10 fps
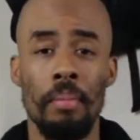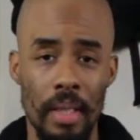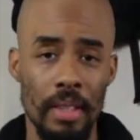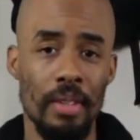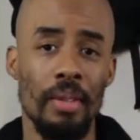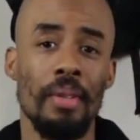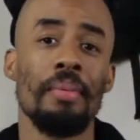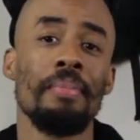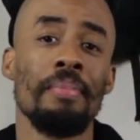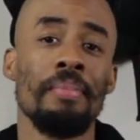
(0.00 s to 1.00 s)
Peace to
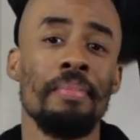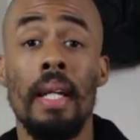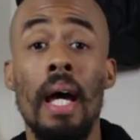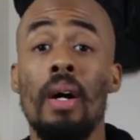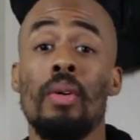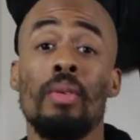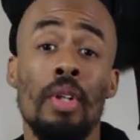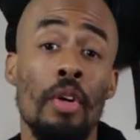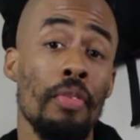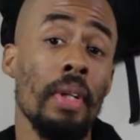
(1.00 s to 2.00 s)
you. Now,
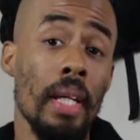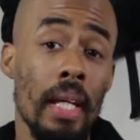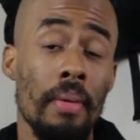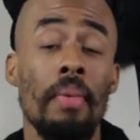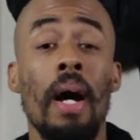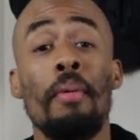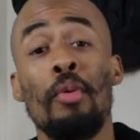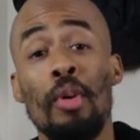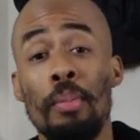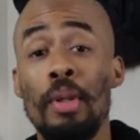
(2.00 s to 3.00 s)
don't forget, I'm
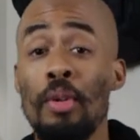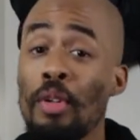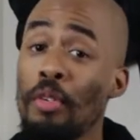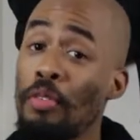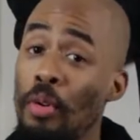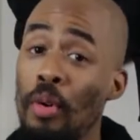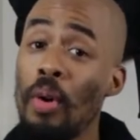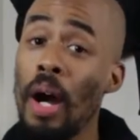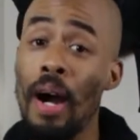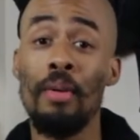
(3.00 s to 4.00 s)
gonna be doing a
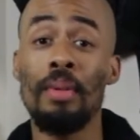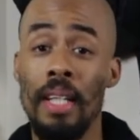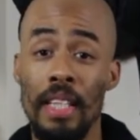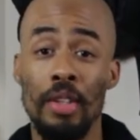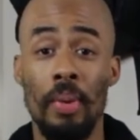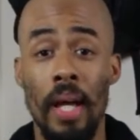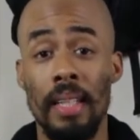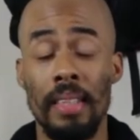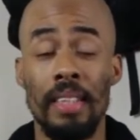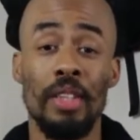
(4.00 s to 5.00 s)
full out dance reaction.